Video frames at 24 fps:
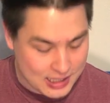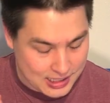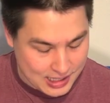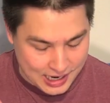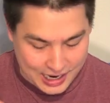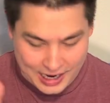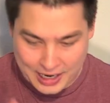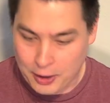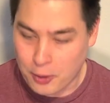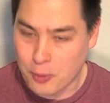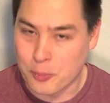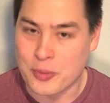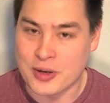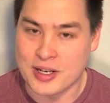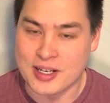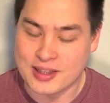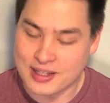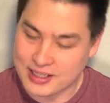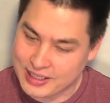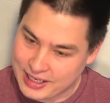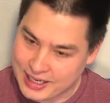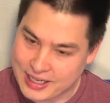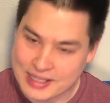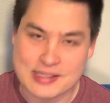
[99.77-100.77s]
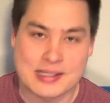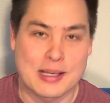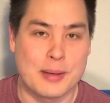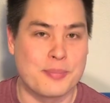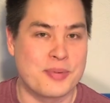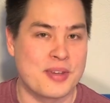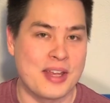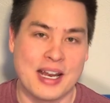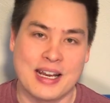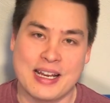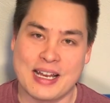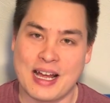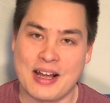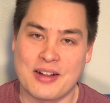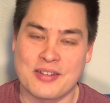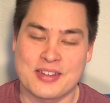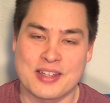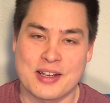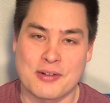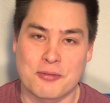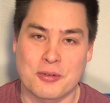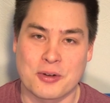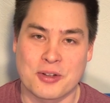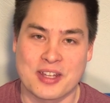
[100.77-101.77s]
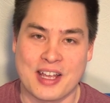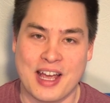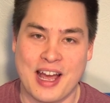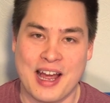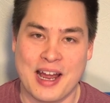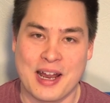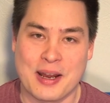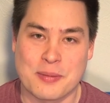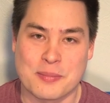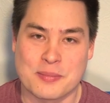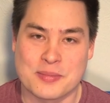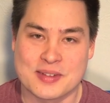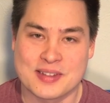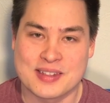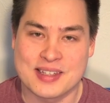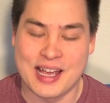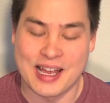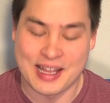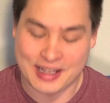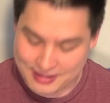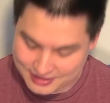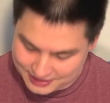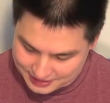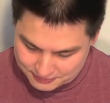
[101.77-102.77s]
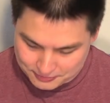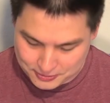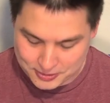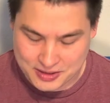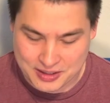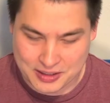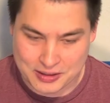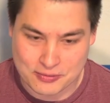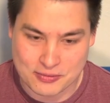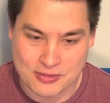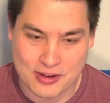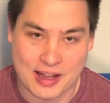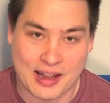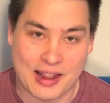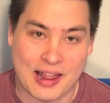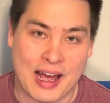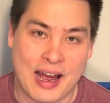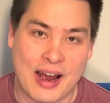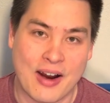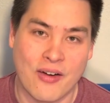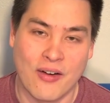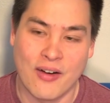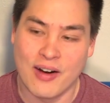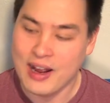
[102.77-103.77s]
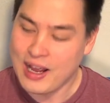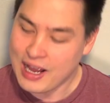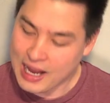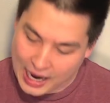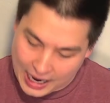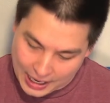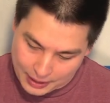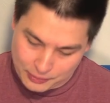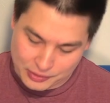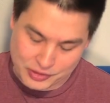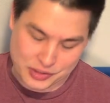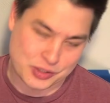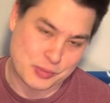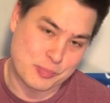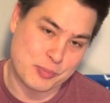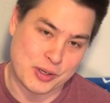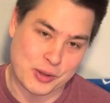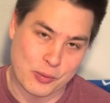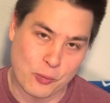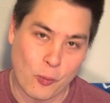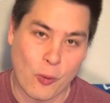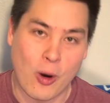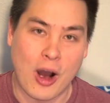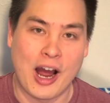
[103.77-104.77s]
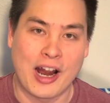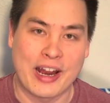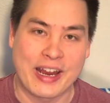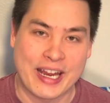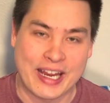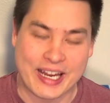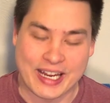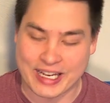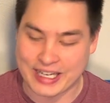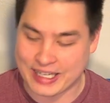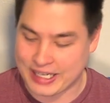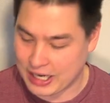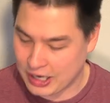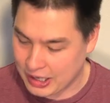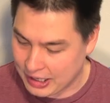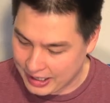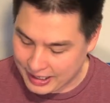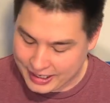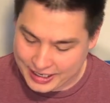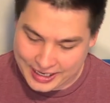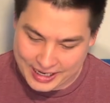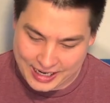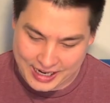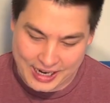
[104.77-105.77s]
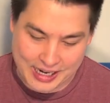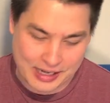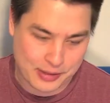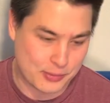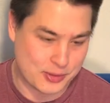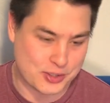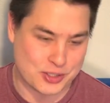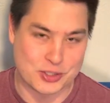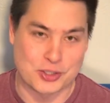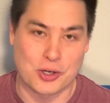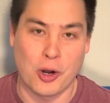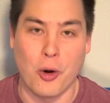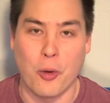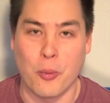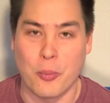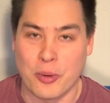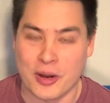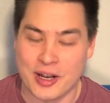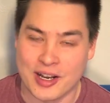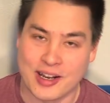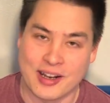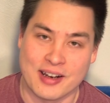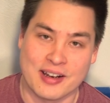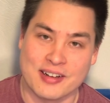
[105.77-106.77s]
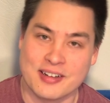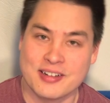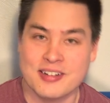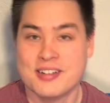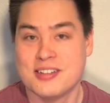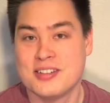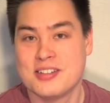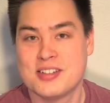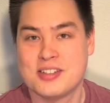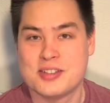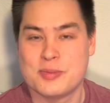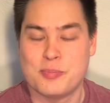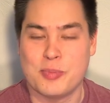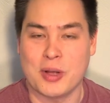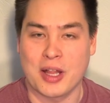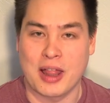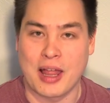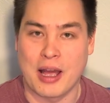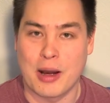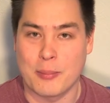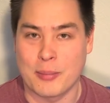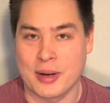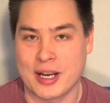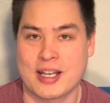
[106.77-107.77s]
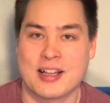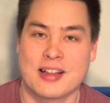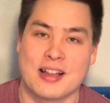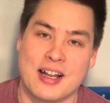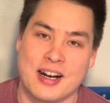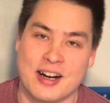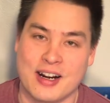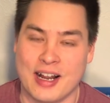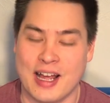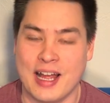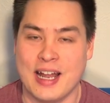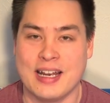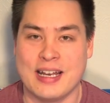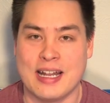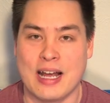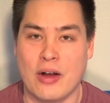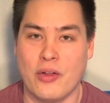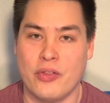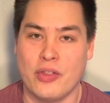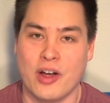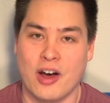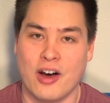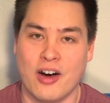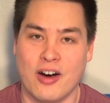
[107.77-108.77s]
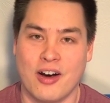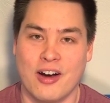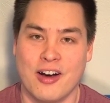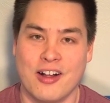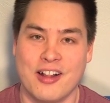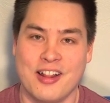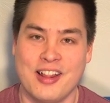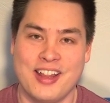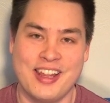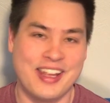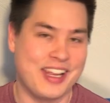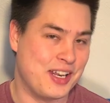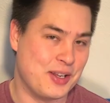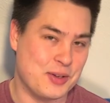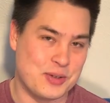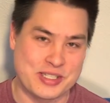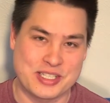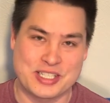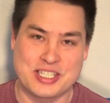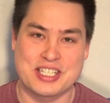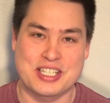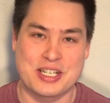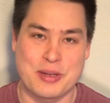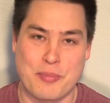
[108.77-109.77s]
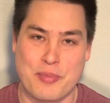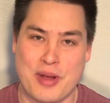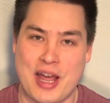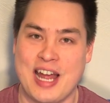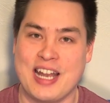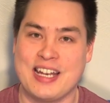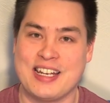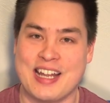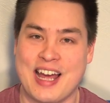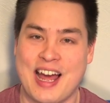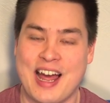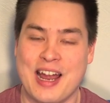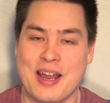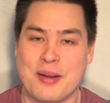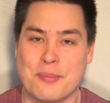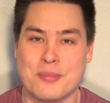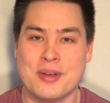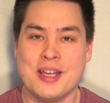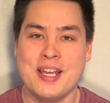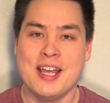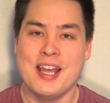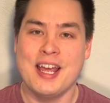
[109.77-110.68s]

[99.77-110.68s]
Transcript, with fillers: I opened the case upside down several times and everything fell out. I would just be walking and carrying it and it would just open and spill out my clarinet down the hall, and it was just a bad time.